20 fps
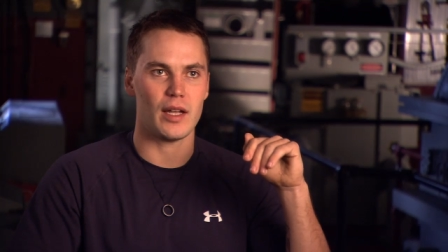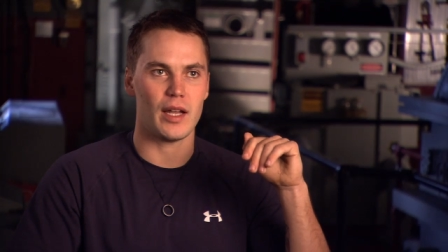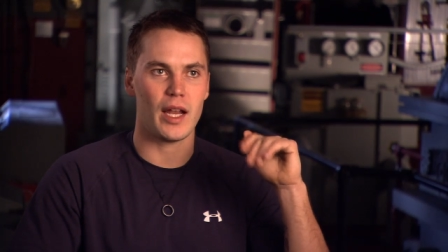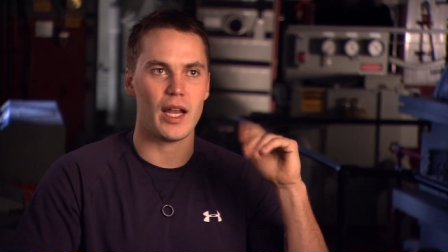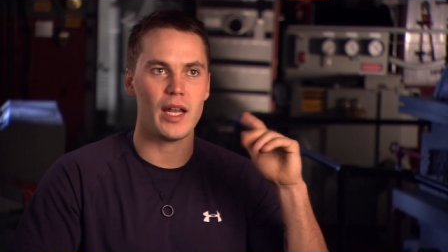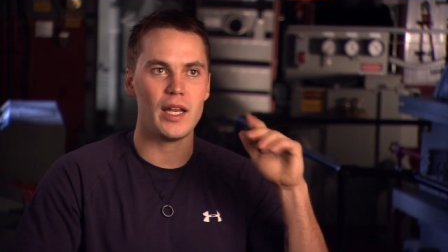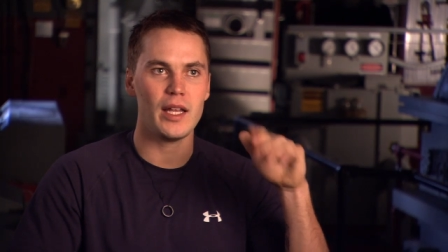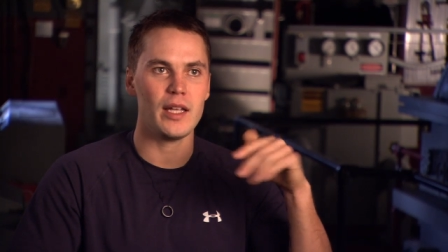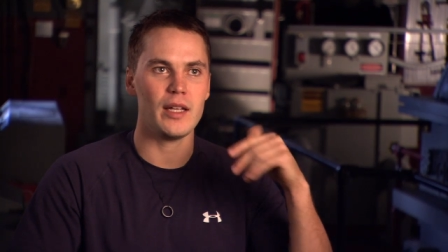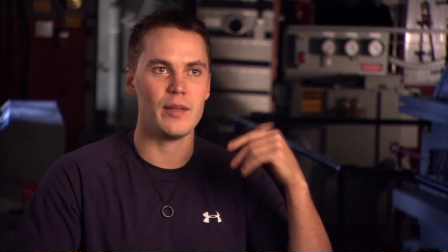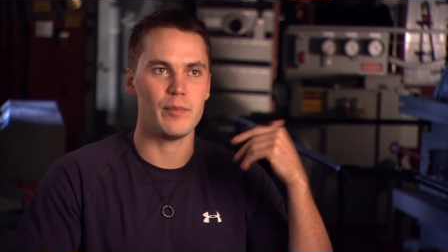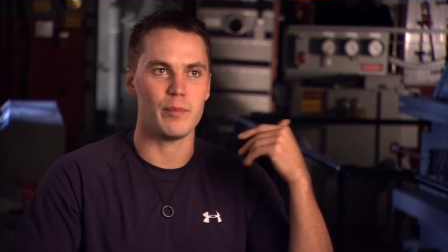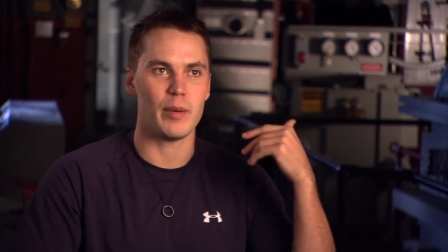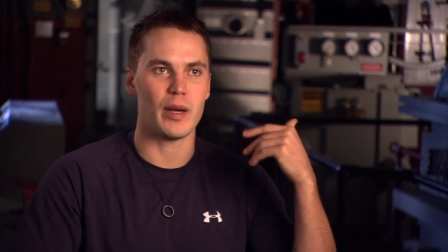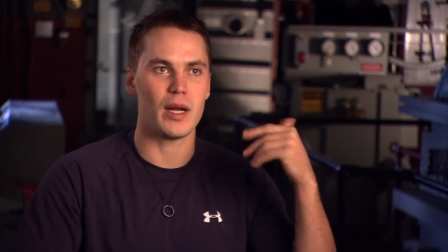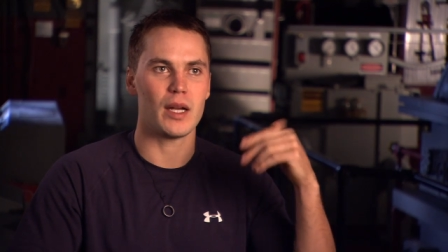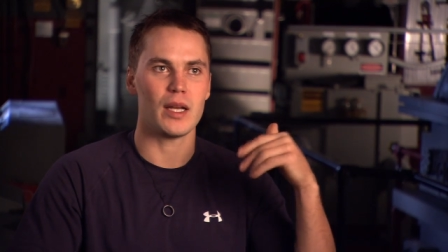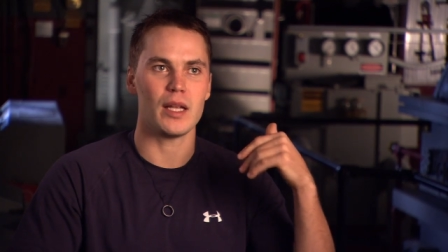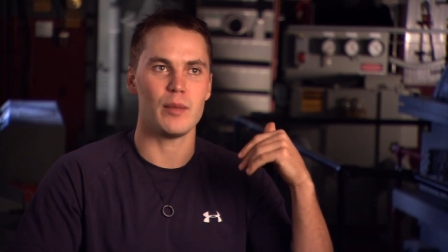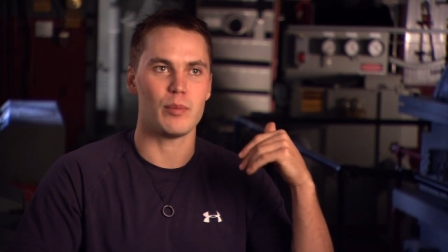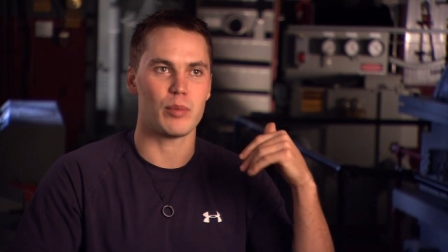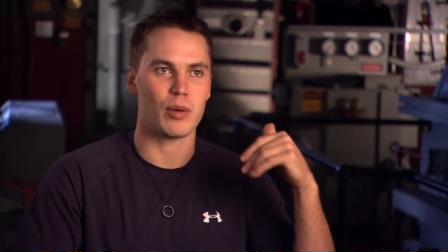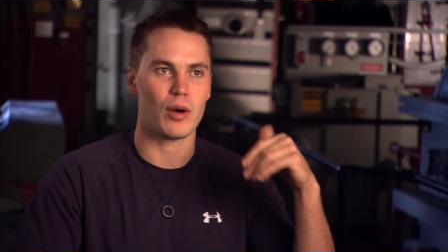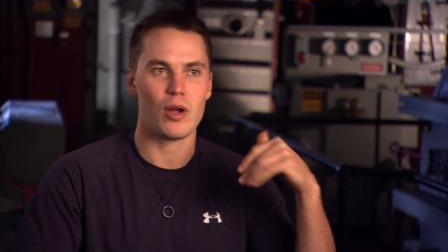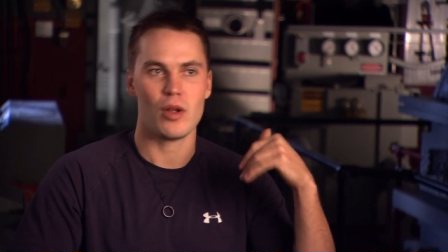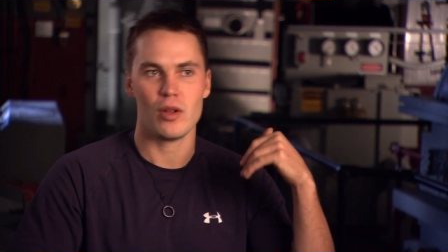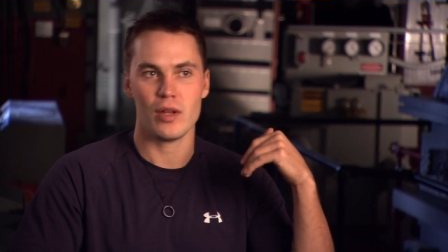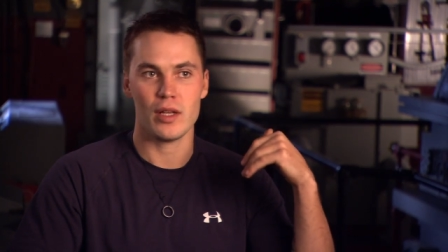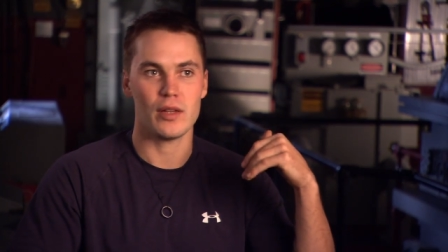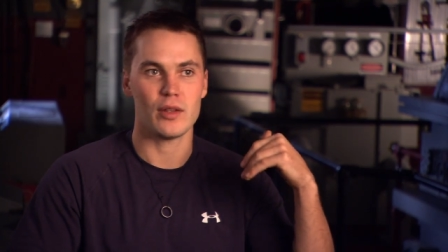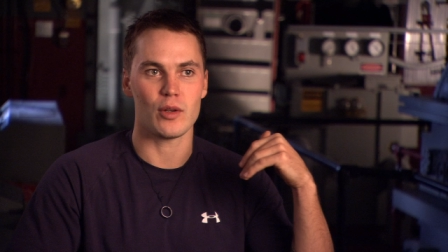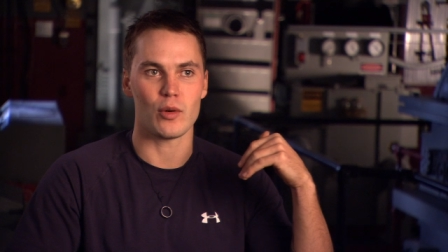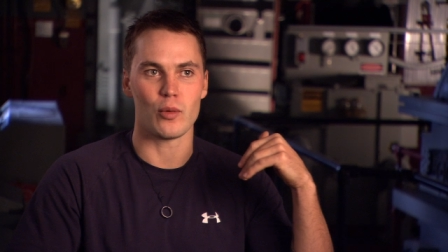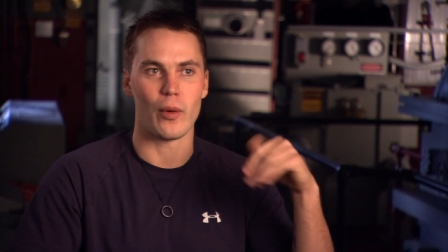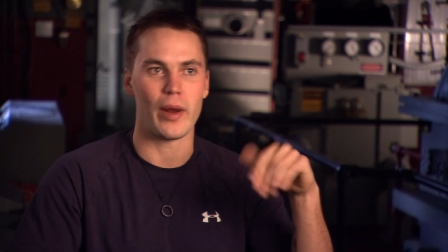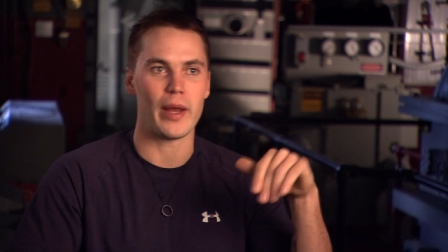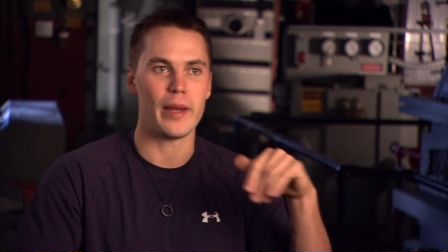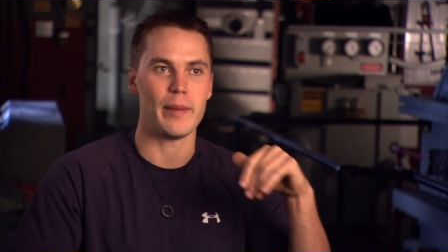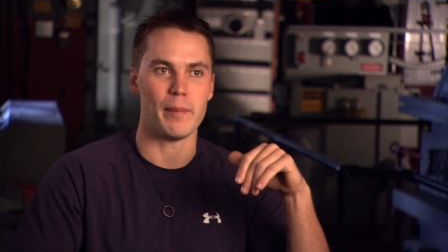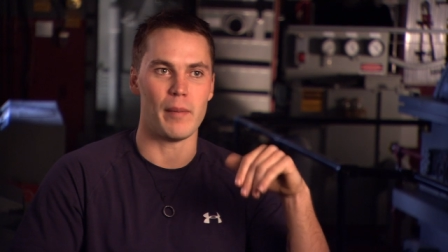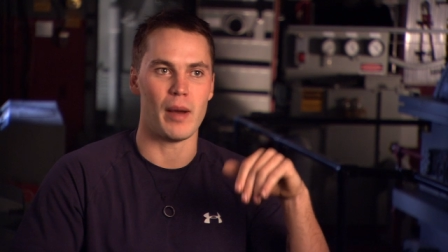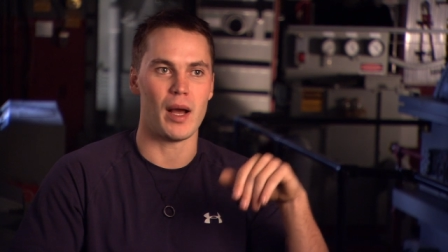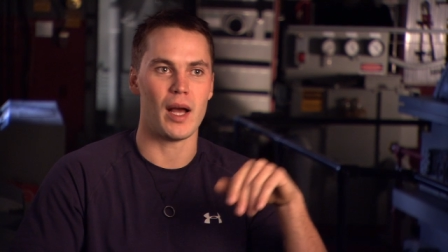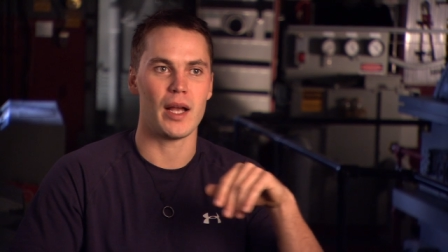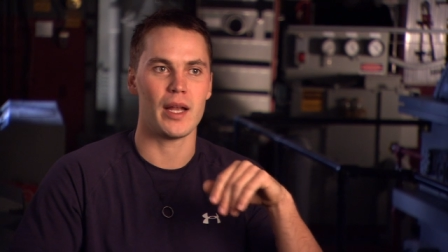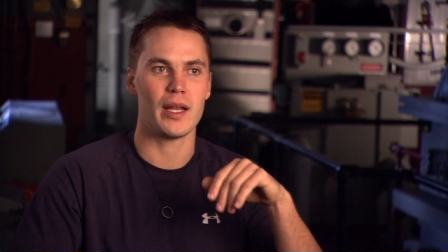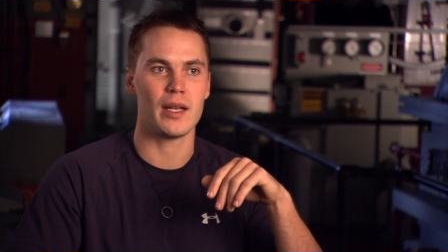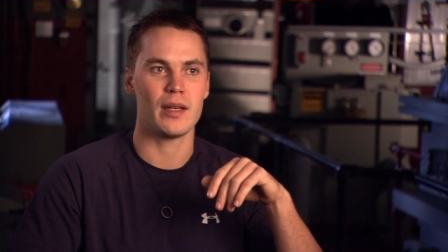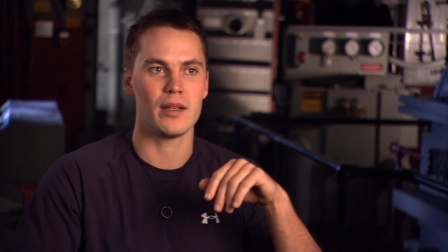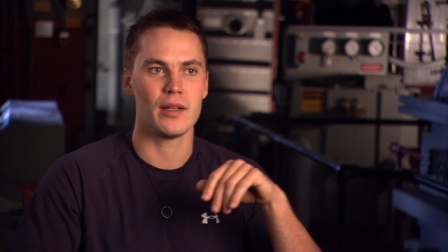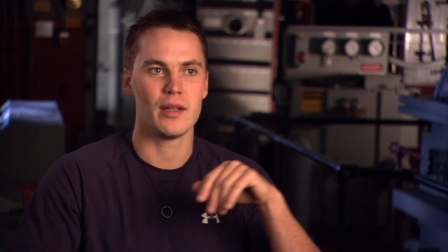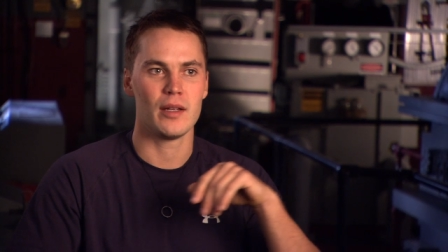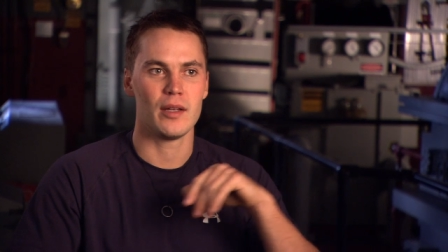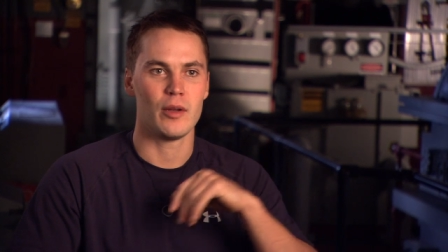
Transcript: Anybody probably in their right mind